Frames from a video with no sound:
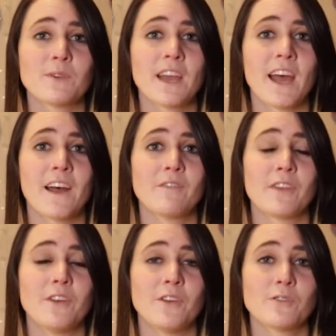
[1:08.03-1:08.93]
we have
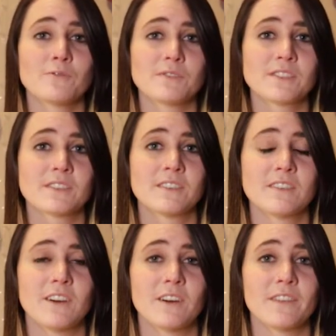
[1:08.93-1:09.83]
the notes
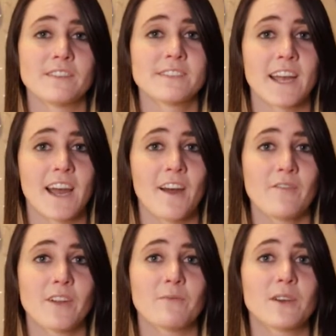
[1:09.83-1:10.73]
on the staff
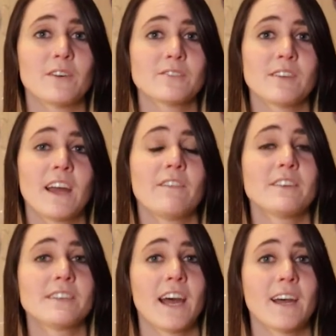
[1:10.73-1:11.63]
and we also have the
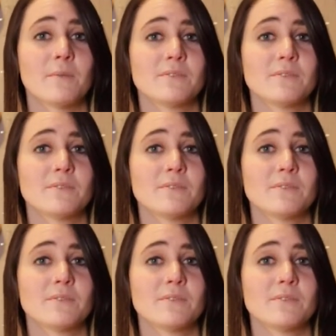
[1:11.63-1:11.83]
tab.